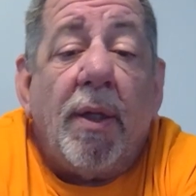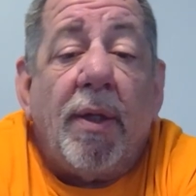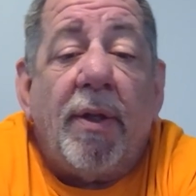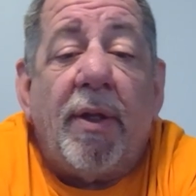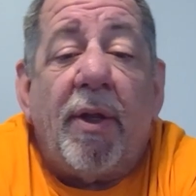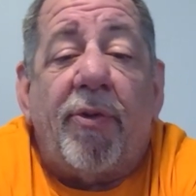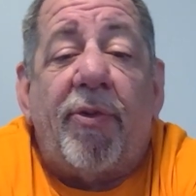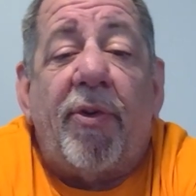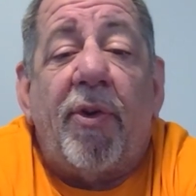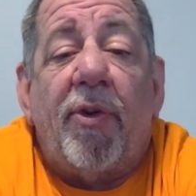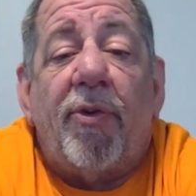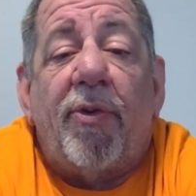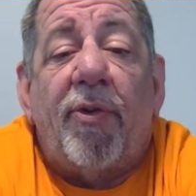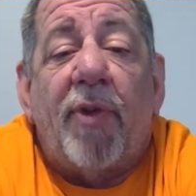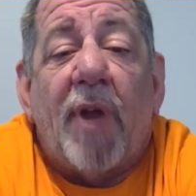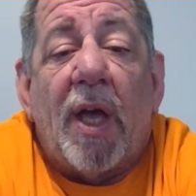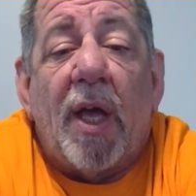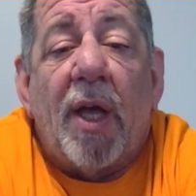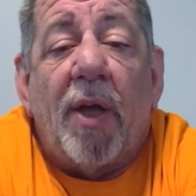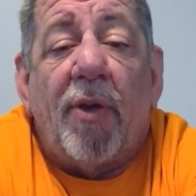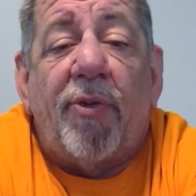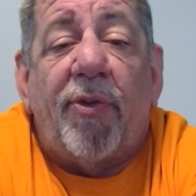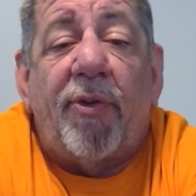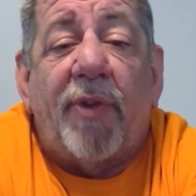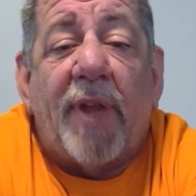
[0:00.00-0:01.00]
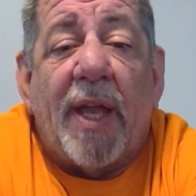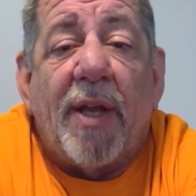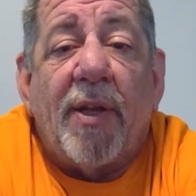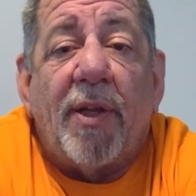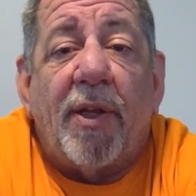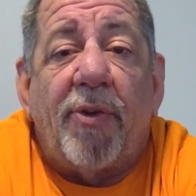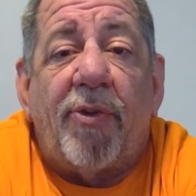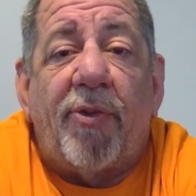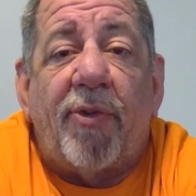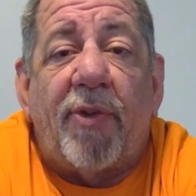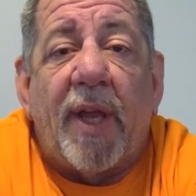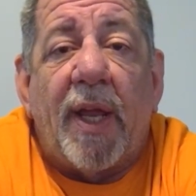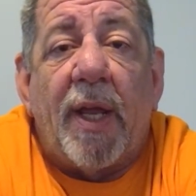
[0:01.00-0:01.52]
This is
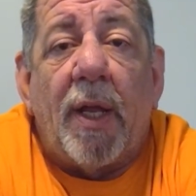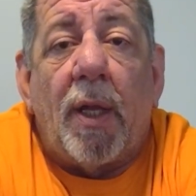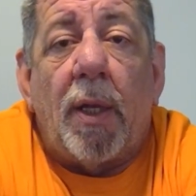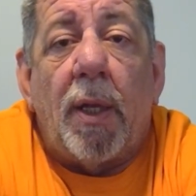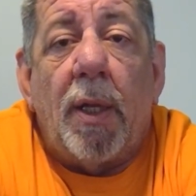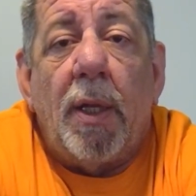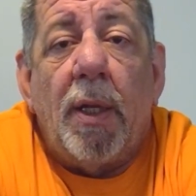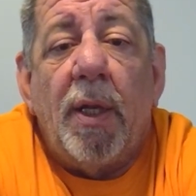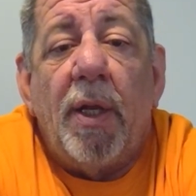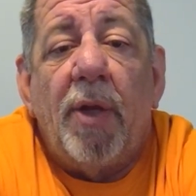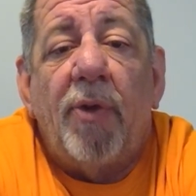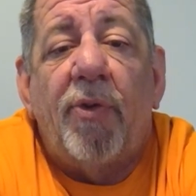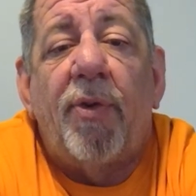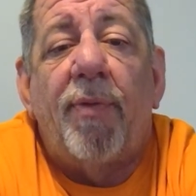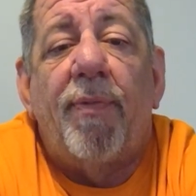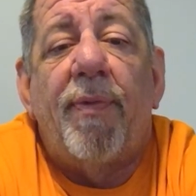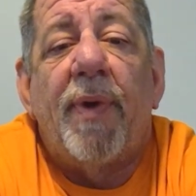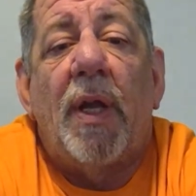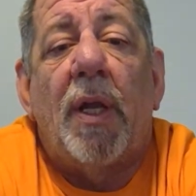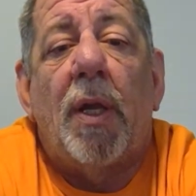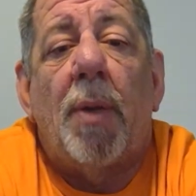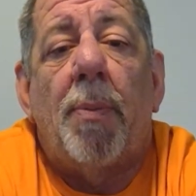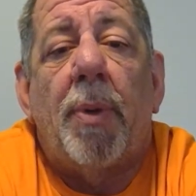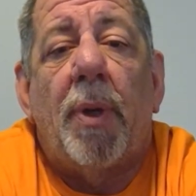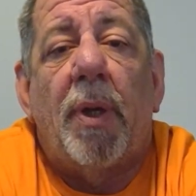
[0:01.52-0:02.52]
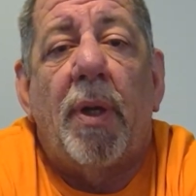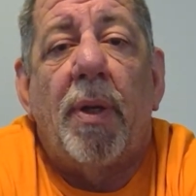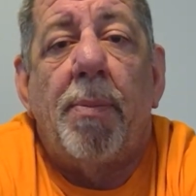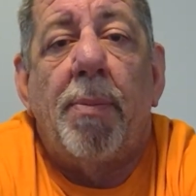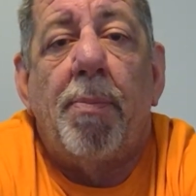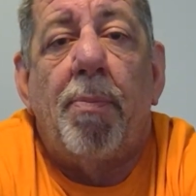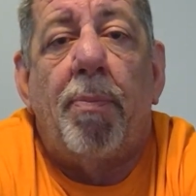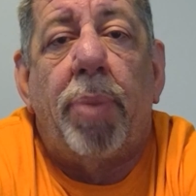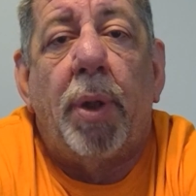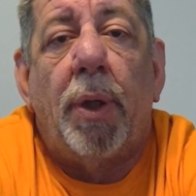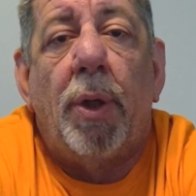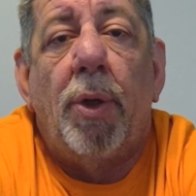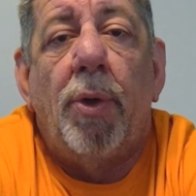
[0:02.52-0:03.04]
stainless steel. It's available
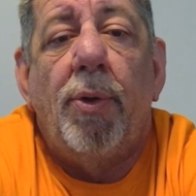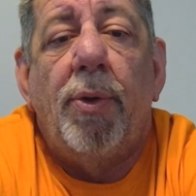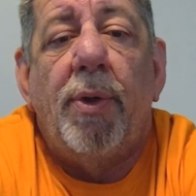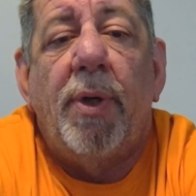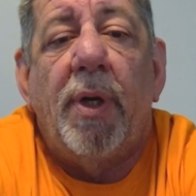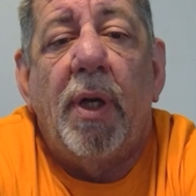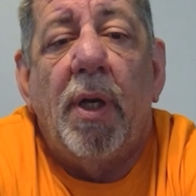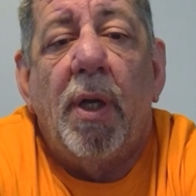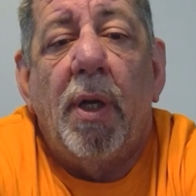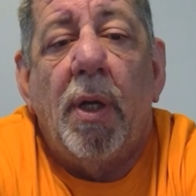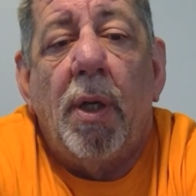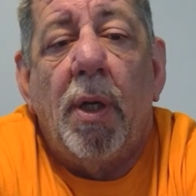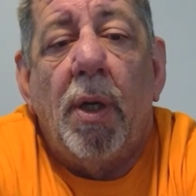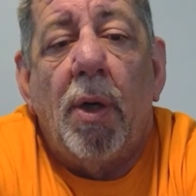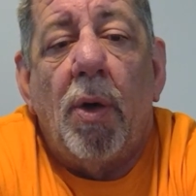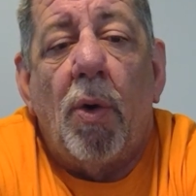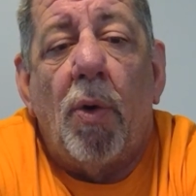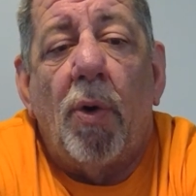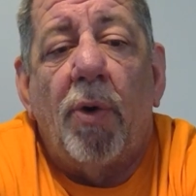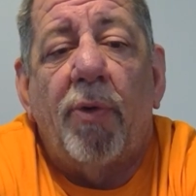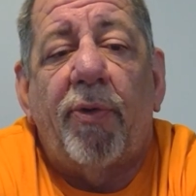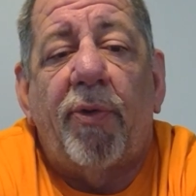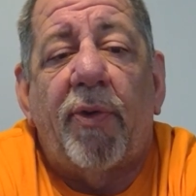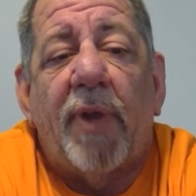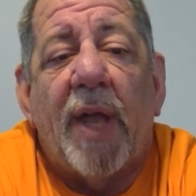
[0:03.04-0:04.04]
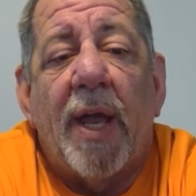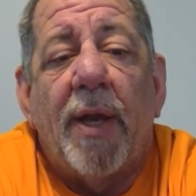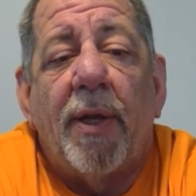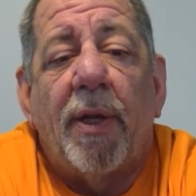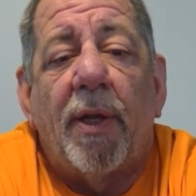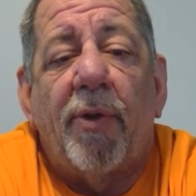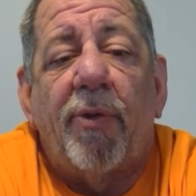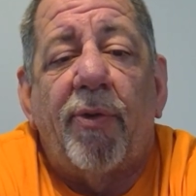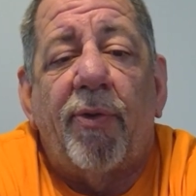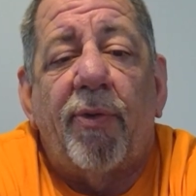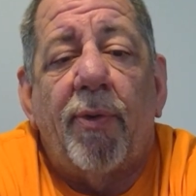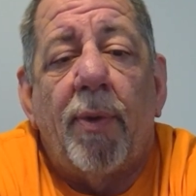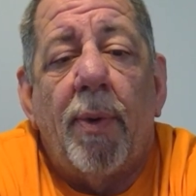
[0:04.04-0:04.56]
in blued or
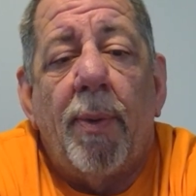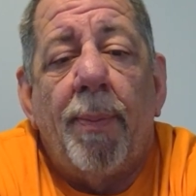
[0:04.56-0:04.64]
stainless.